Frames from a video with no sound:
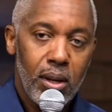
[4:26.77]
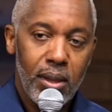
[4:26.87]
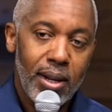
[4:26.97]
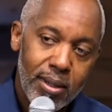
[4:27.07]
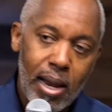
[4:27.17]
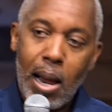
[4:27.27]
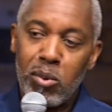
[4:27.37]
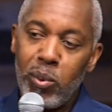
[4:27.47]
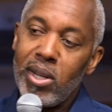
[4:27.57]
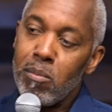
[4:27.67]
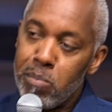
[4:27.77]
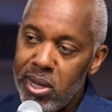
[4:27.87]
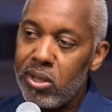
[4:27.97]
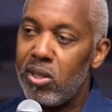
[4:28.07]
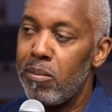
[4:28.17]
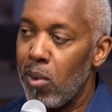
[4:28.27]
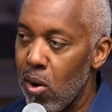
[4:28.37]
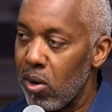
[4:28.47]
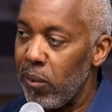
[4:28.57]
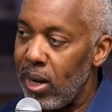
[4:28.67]
That at times we can miss the
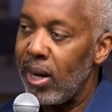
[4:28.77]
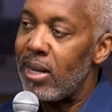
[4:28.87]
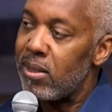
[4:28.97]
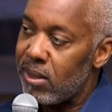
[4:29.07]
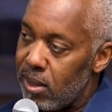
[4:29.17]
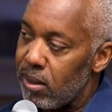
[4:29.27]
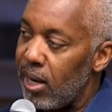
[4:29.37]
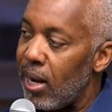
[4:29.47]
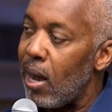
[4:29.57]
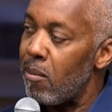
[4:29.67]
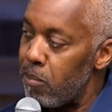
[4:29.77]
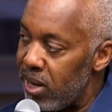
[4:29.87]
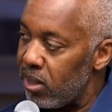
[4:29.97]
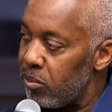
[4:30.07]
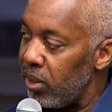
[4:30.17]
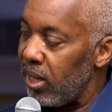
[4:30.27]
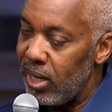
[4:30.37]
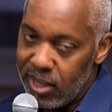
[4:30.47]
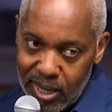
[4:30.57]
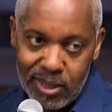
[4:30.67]
mark, we can get stuck in our mess, but
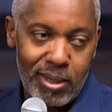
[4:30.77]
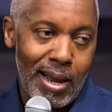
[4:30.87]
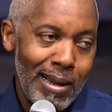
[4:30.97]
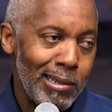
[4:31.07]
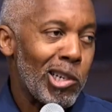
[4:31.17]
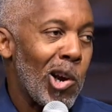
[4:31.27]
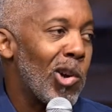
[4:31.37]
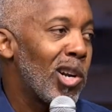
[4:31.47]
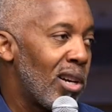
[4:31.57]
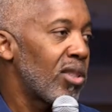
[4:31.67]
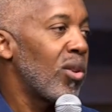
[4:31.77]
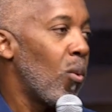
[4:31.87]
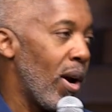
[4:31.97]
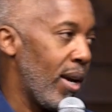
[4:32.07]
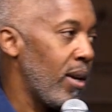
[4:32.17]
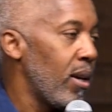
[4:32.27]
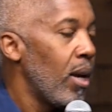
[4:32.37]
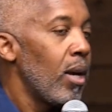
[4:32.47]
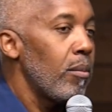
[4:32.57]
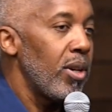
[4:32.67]
he does not turn us away
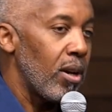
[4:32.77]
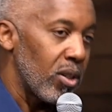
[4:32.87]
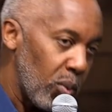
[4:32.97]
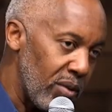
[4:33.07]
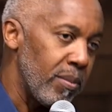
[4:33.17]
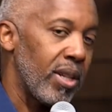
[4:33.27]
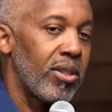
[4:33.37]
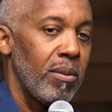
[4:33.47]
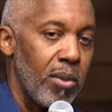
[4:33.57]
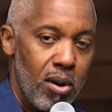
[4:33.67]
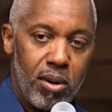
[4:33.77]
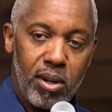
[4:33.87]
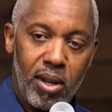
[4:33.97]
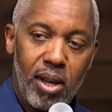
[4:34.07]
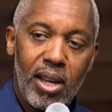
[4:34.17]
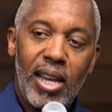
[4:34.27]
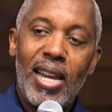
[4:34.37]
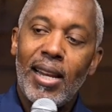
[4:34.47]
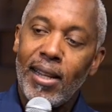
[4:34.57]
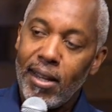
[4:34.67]
because we missed the mark. He
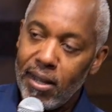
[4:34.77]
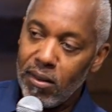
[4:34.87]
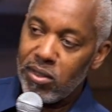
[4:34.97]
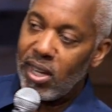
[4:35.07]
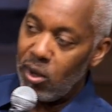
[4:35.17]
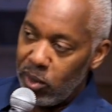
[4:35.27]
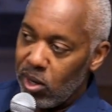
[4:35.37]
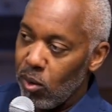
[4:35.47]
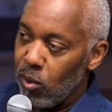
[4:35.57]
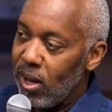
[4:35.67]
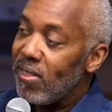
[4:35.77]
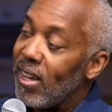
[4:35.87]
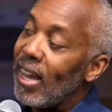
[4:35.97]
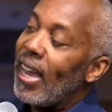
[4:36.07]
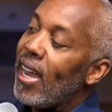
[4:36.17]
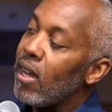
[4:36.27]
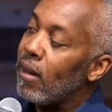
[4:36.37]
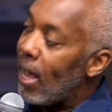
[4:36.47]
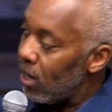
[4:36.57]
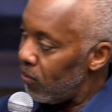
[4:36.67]
loves, here we go, the
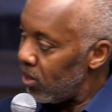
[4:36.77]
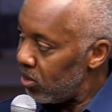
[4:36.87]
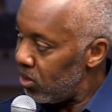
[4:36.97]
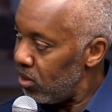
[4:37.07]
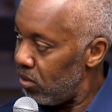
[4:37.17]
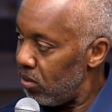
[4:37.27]
hell out of us.